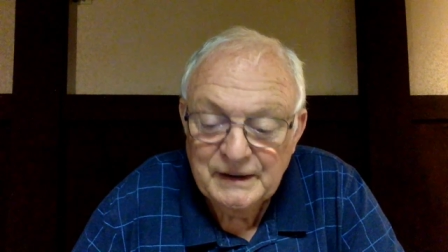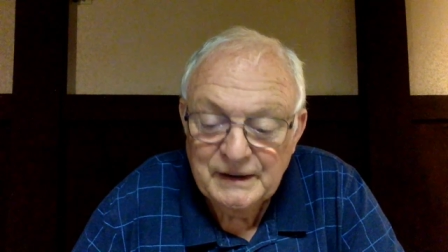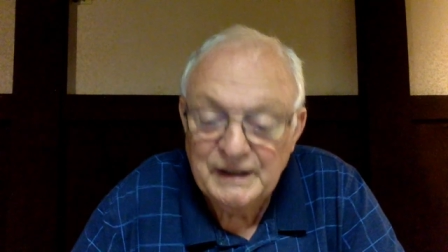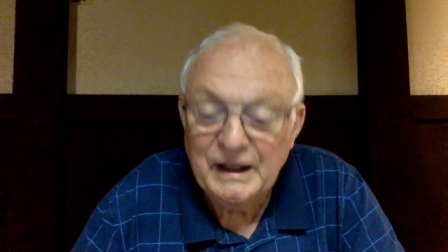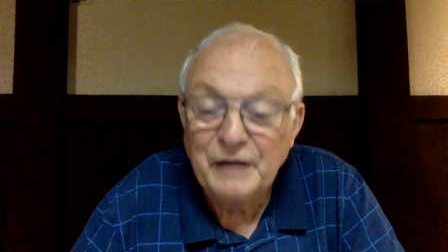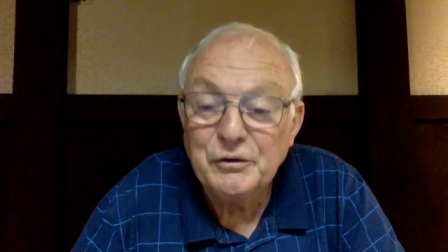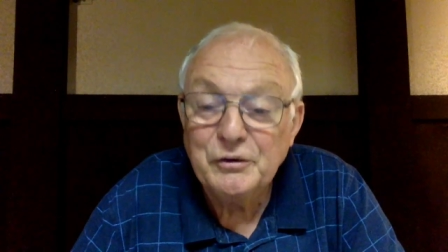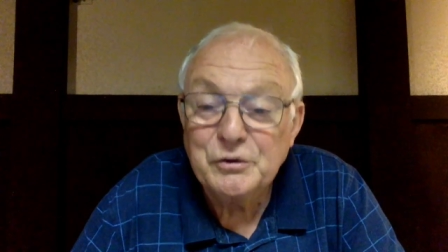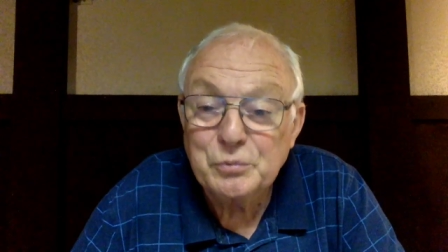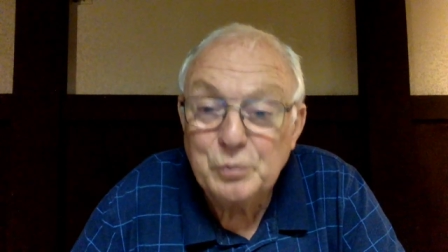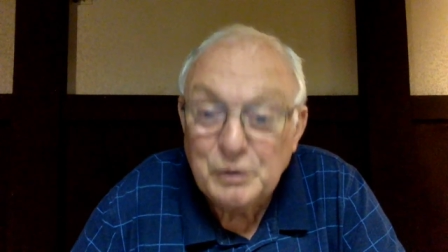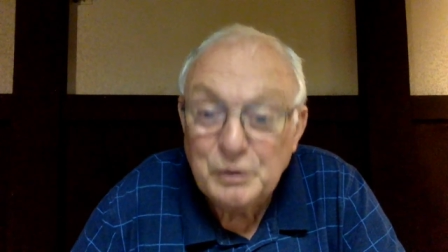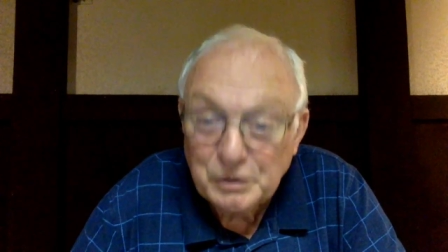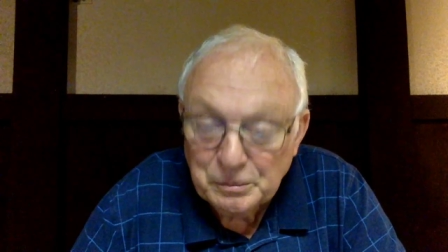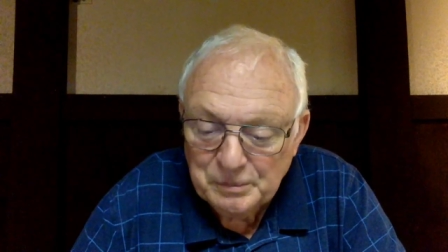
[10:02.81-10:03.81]
and always
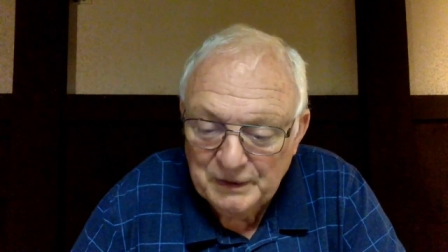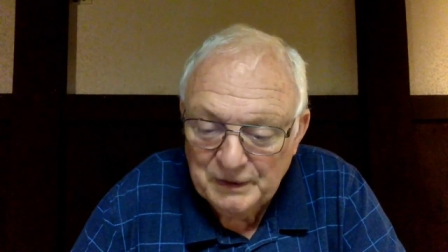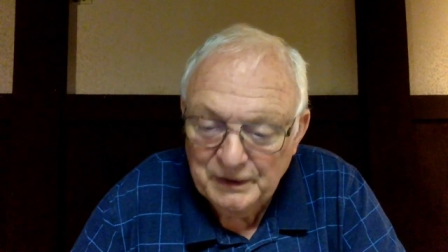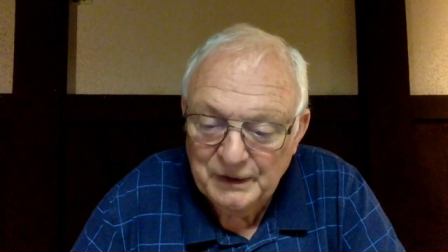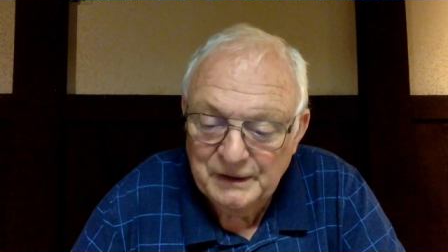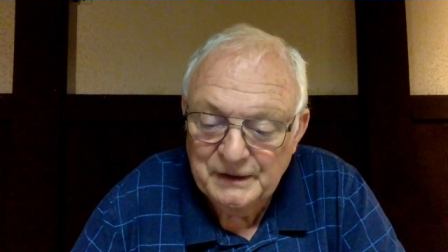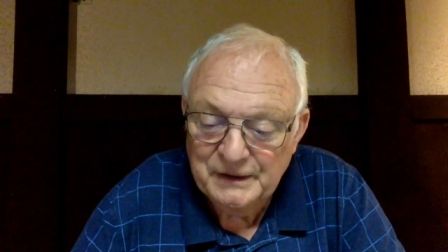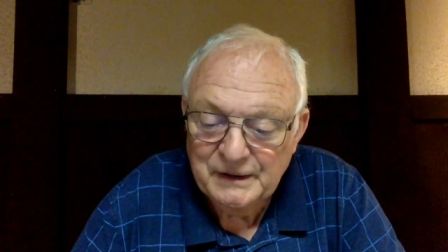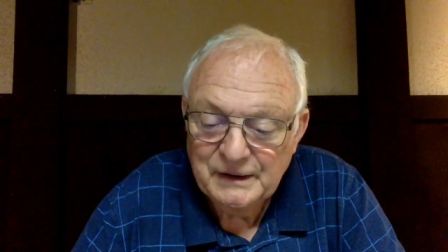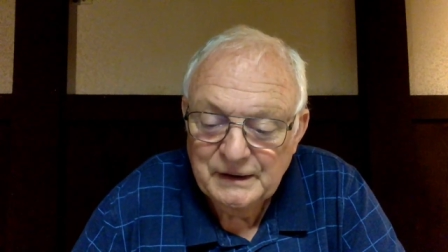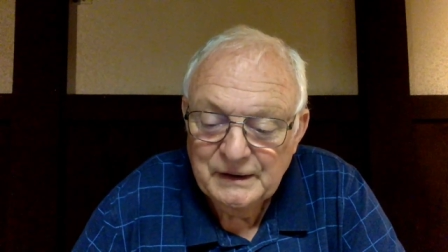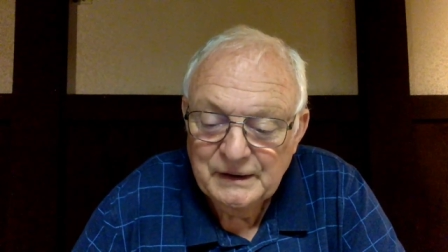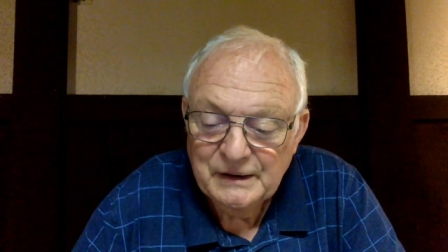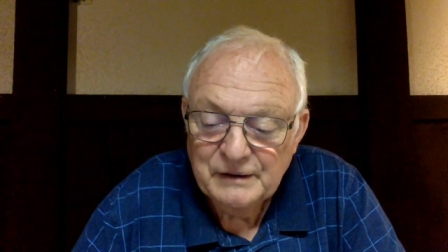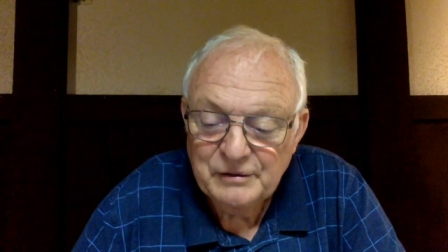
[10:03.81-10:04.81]
will be like
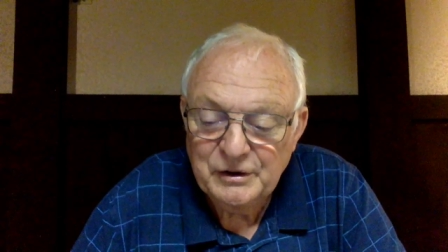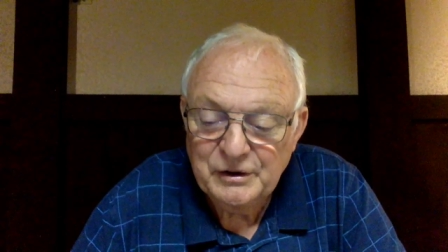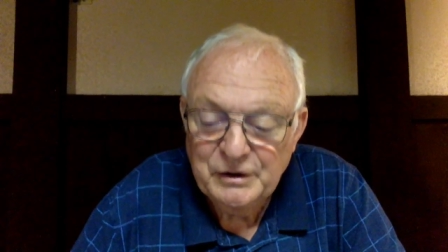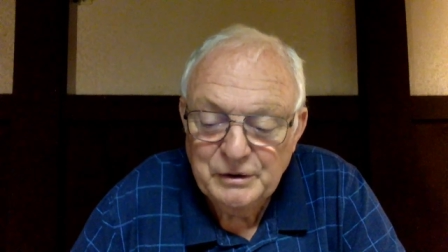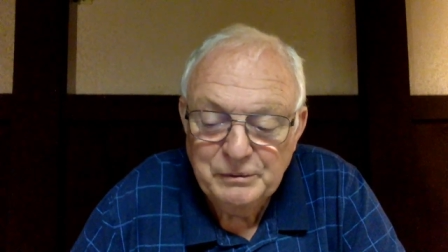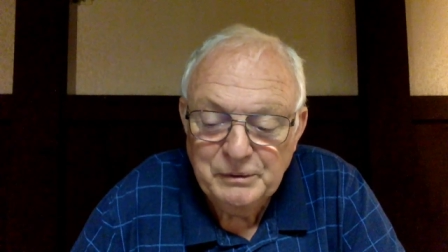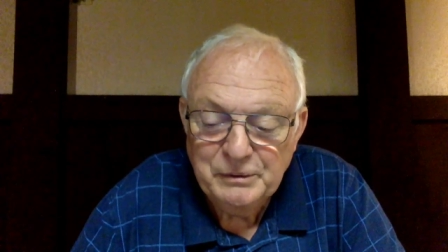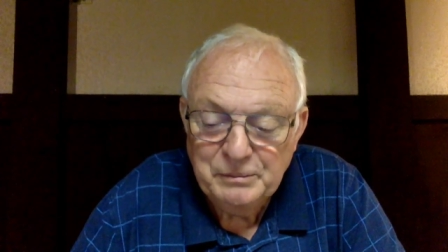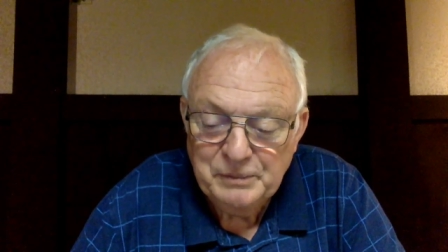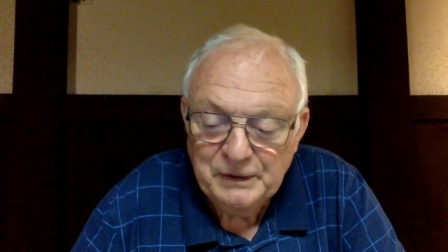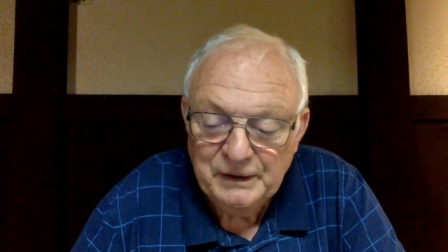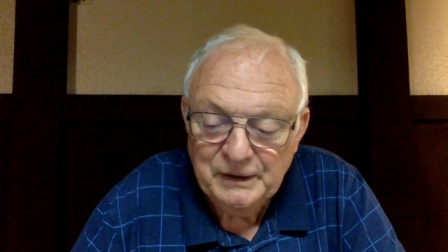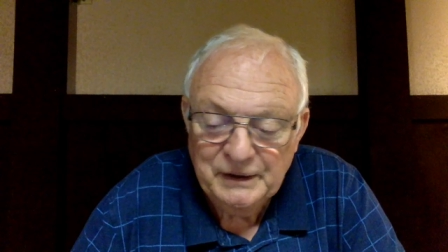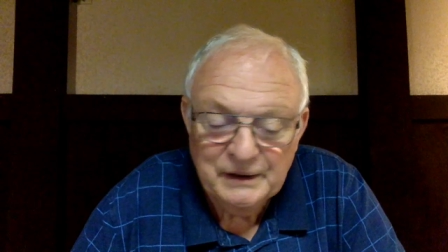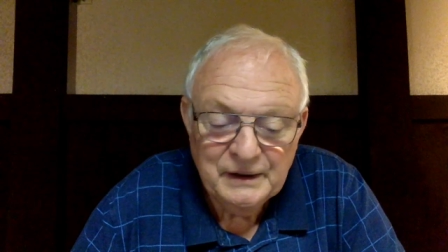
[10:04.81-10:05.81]
for the human
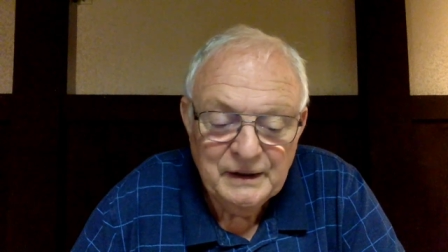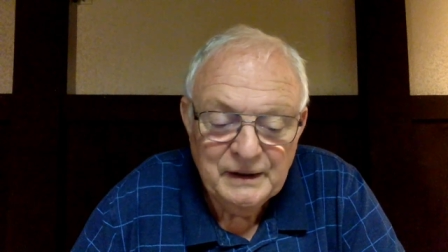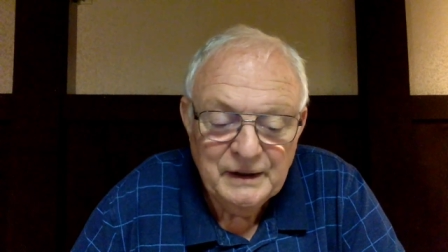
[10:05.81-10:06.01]
being